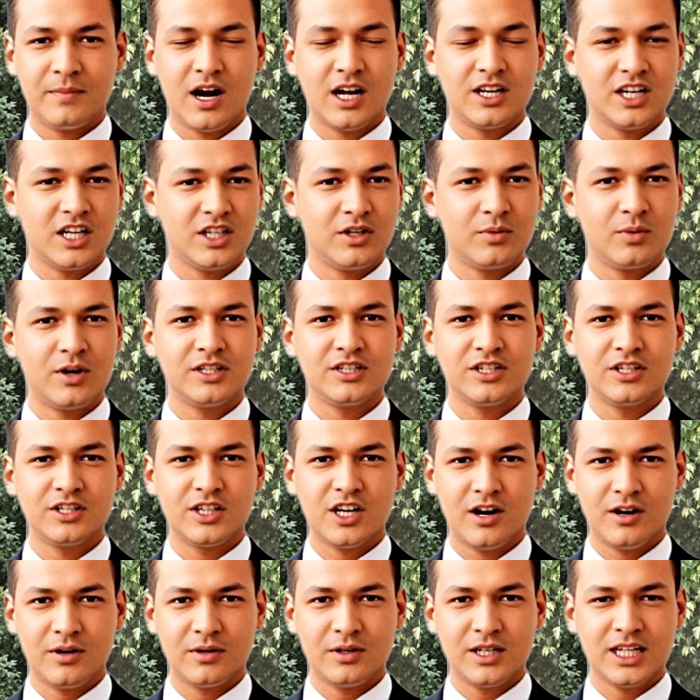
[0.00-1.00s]
another one to
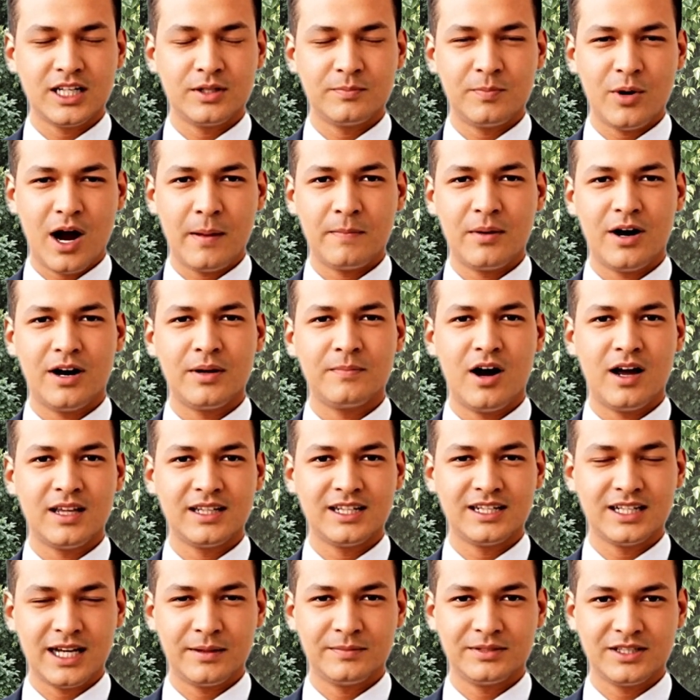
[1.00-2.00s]
know is primary
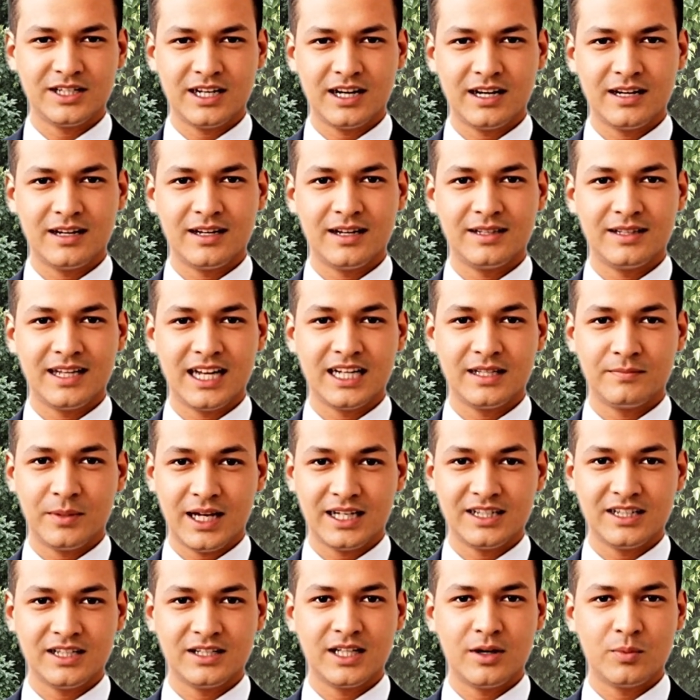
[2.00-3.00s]
polydipsia. That's
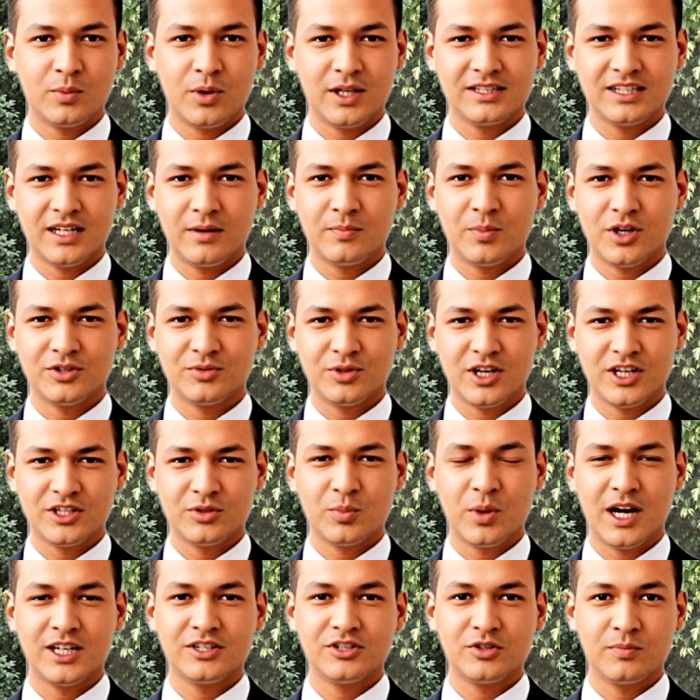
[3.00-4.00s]
basically when someone drinks
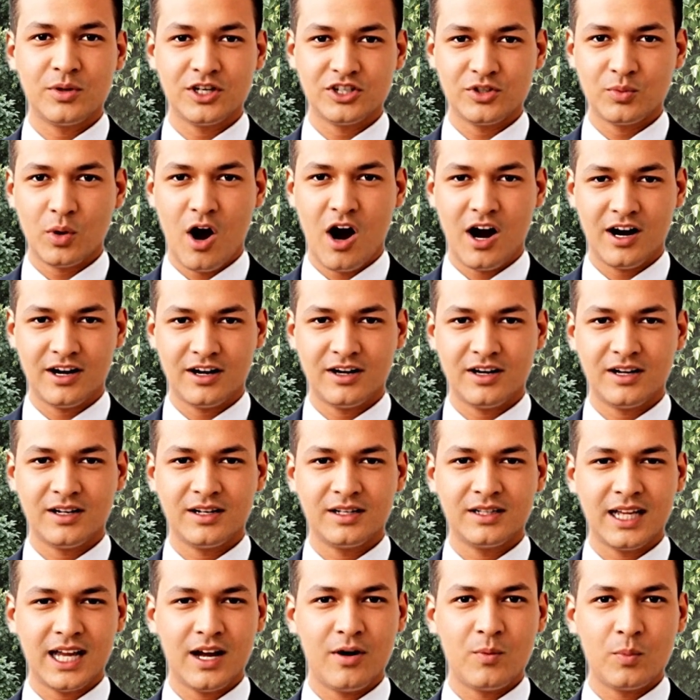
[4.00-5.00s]
way too much water,
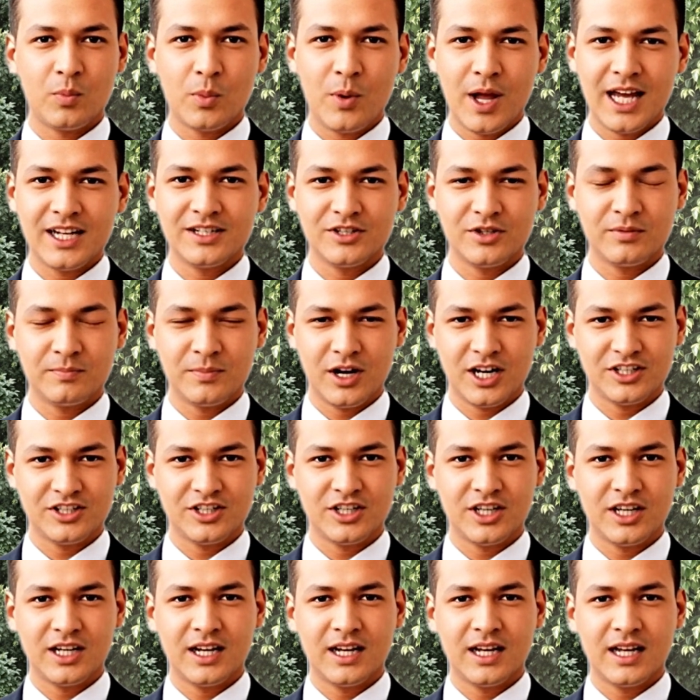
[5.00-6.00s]
like way too much.
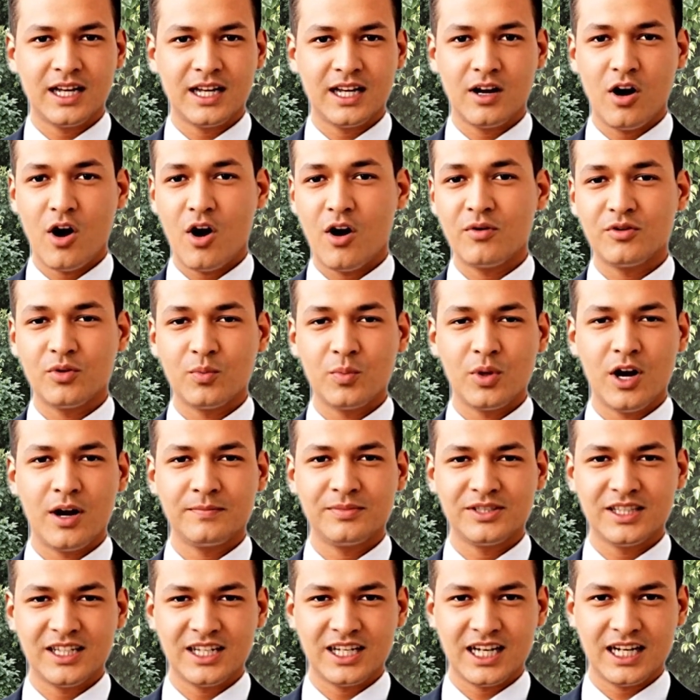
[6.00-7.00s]
It
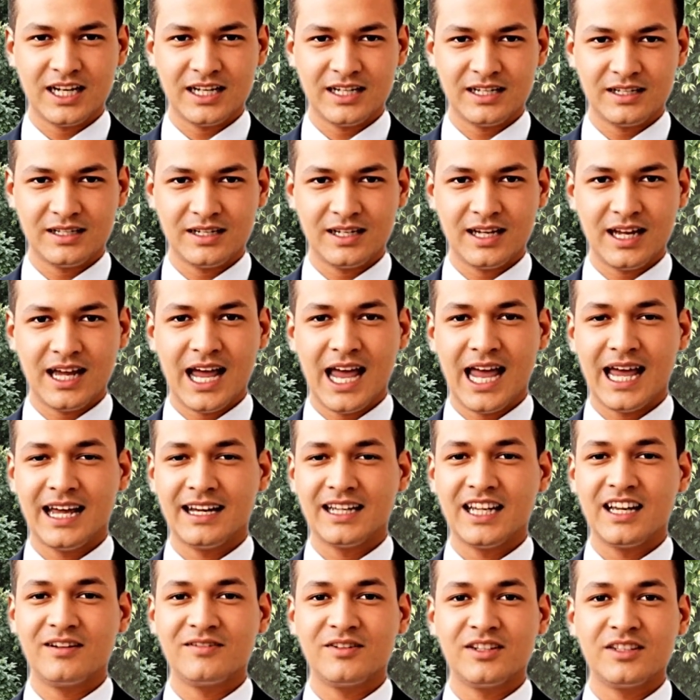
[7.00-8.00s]
overwhelms the kidneys. And
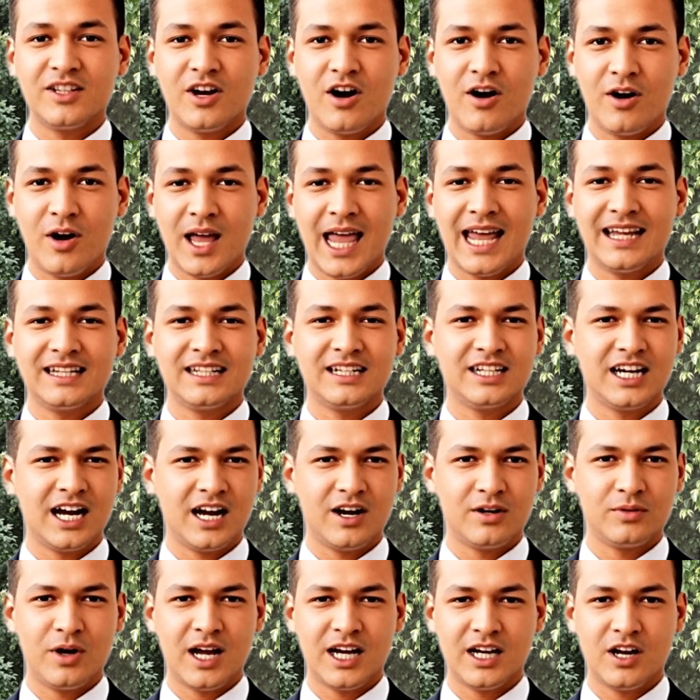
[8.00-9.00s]
even though
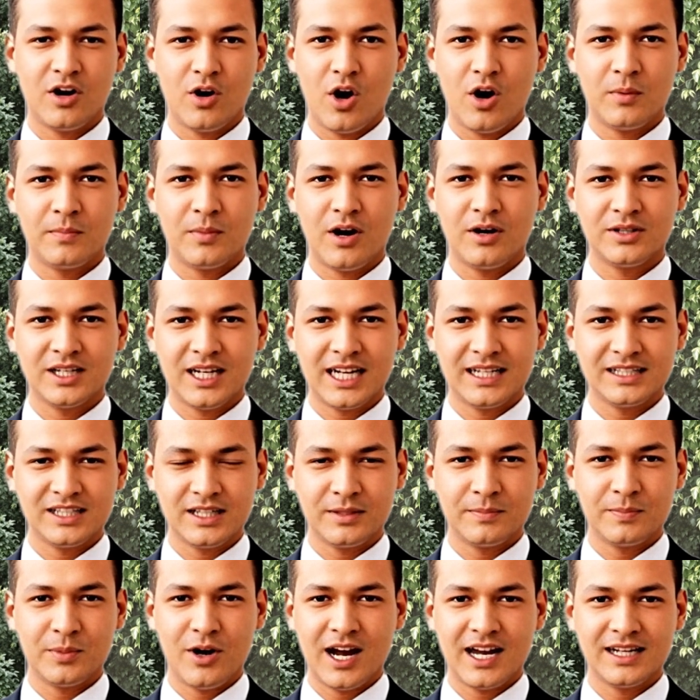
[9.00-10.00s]
antidiuretic hormone gets
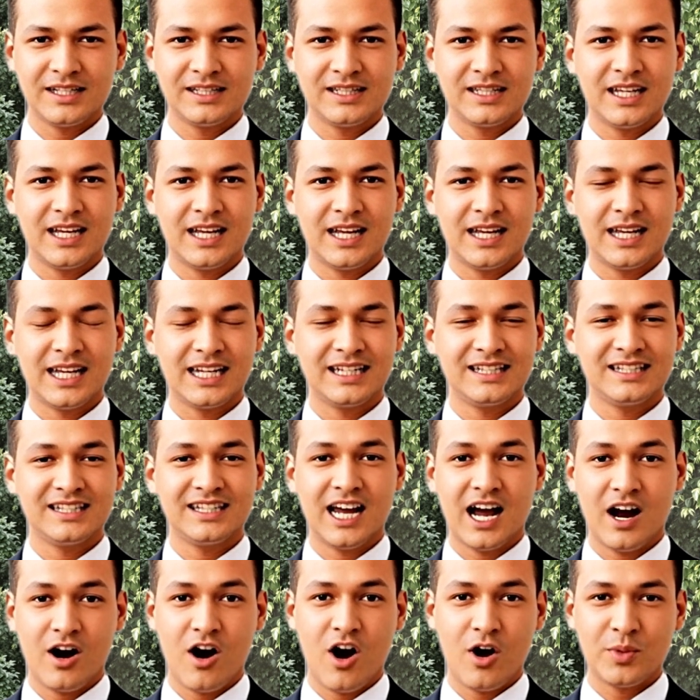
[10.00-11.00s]
suppressed, it's
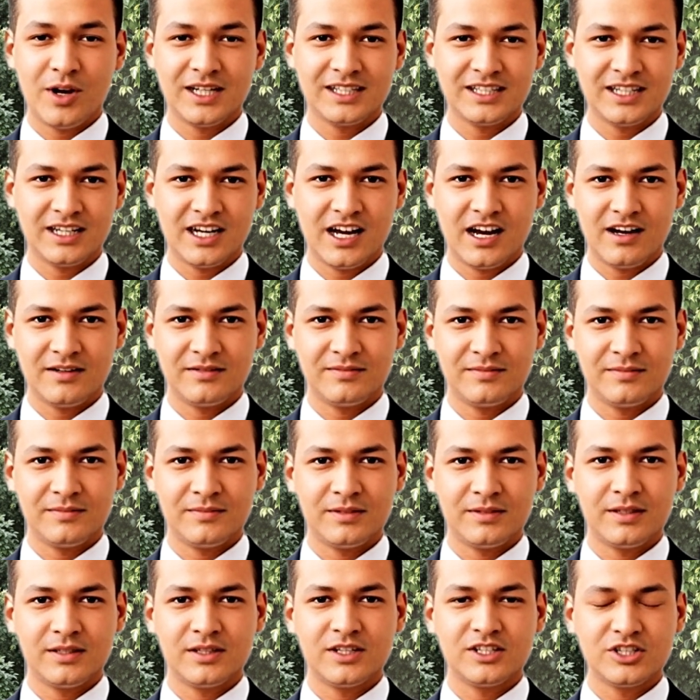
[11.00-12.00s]
not always enough.
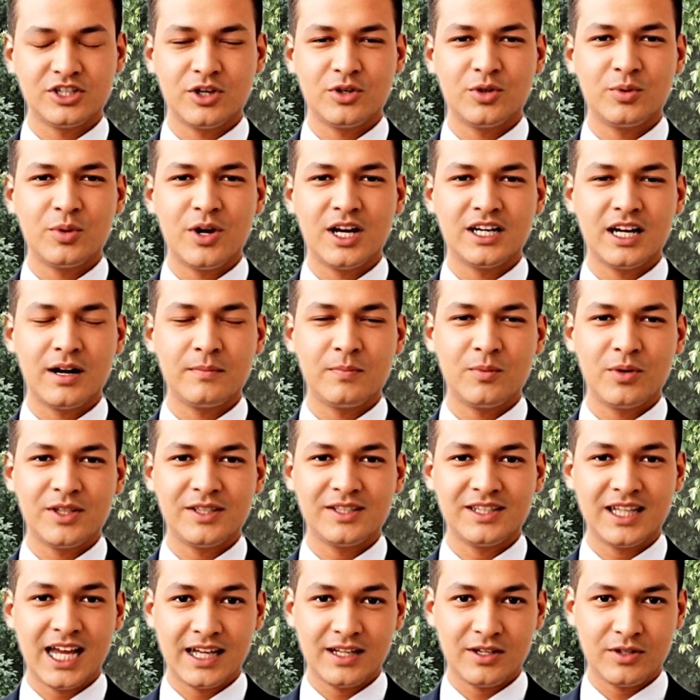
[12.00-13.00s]
So you end up with
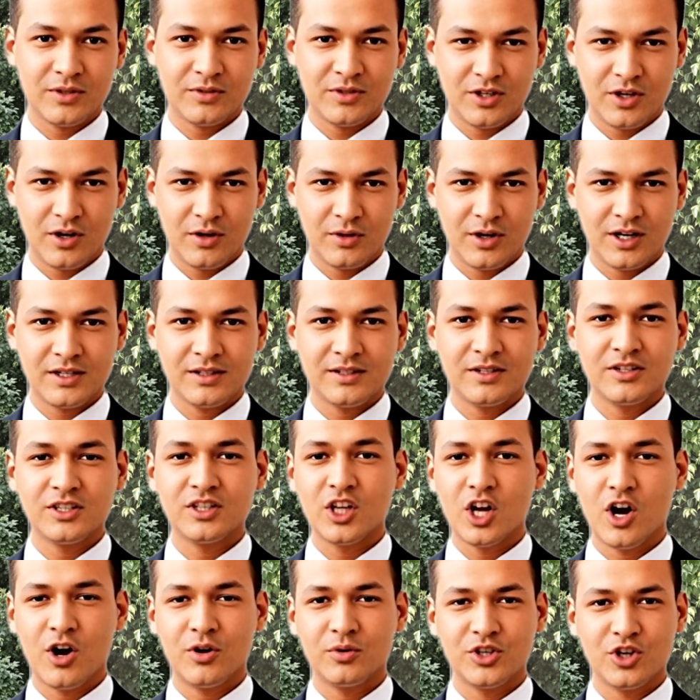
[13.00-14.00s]
dilute urine,
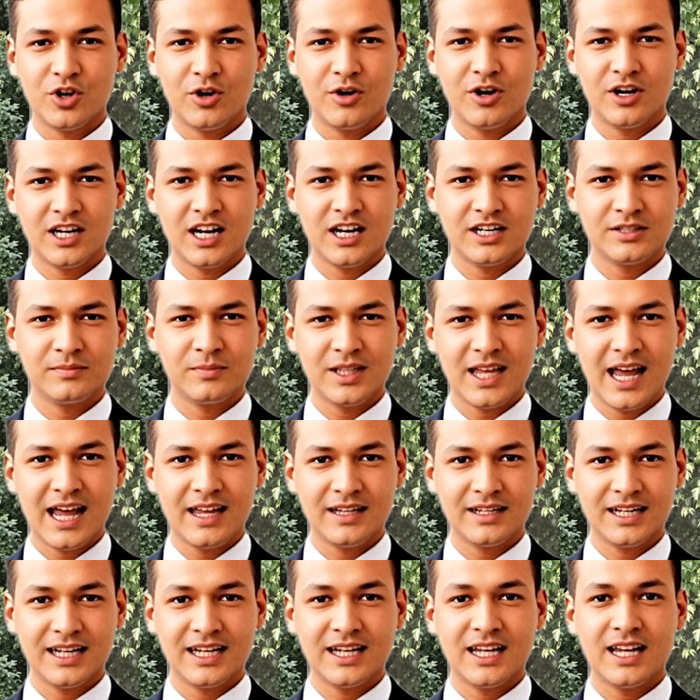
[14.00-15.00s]
low urine
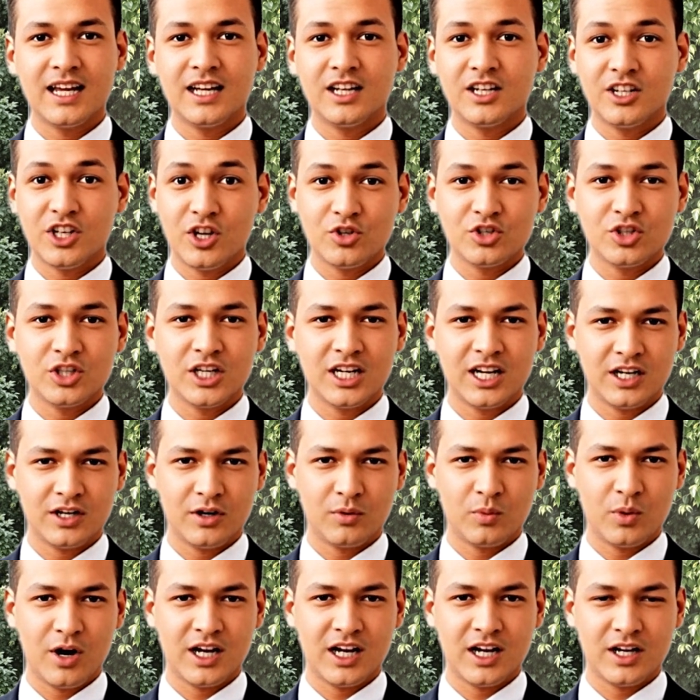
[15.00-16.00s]
osmolality, usually under
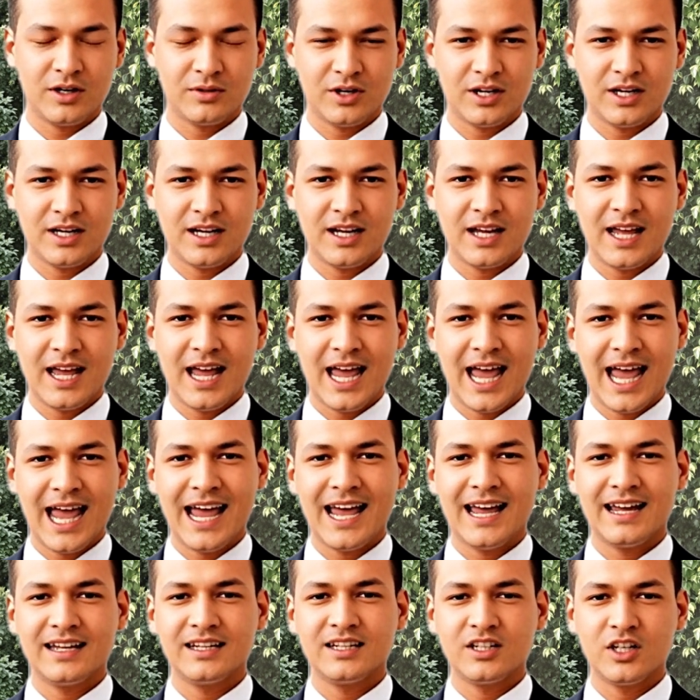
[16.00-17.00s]
100,
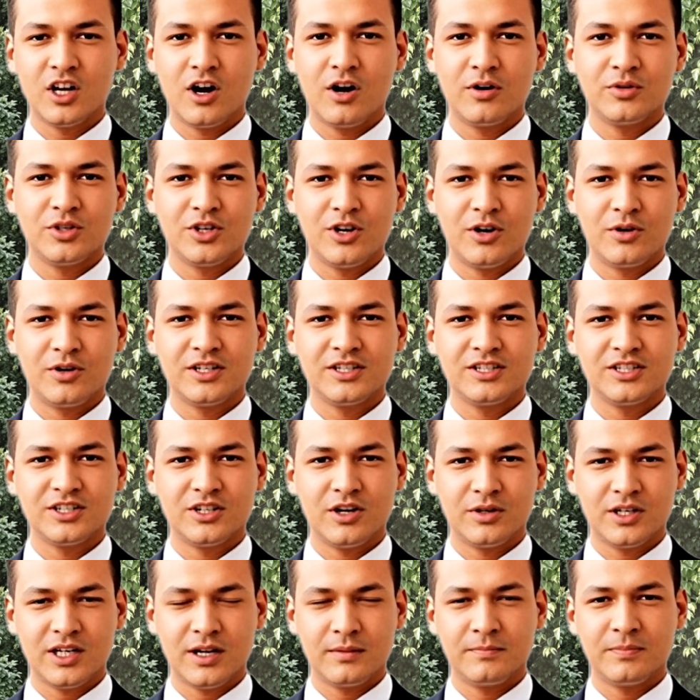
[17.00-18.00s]
and low urine
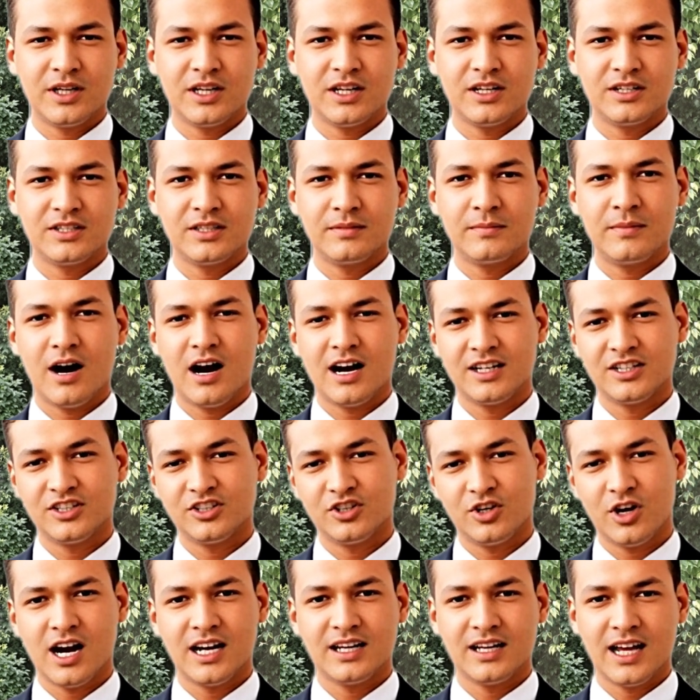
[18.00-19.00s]
sodium because the body's
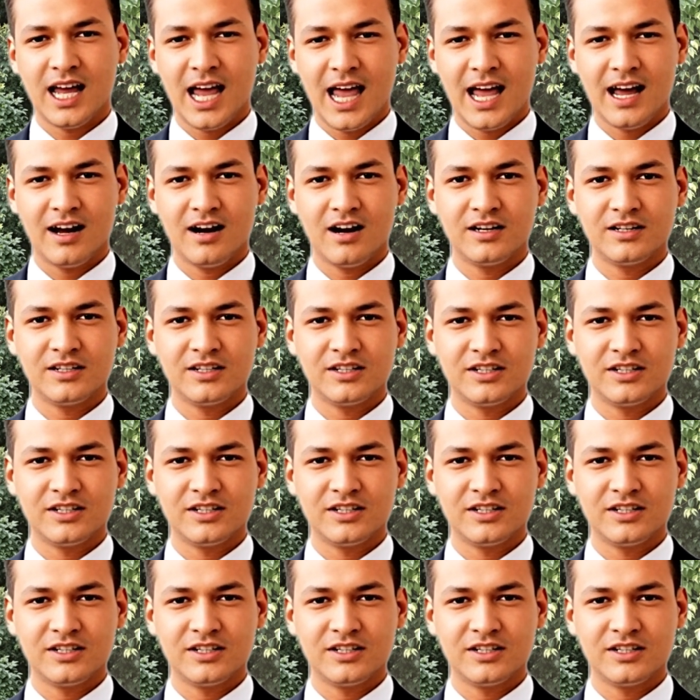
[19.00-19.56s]
trying to hang on to